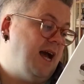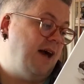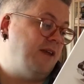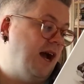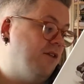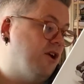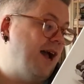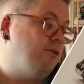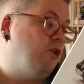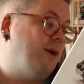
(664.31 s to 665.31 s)
and the other
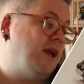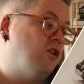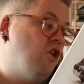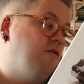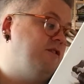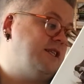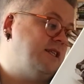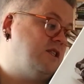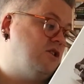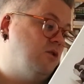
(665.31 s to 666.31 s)
outgoing and
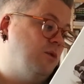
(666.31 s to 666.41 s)
confident,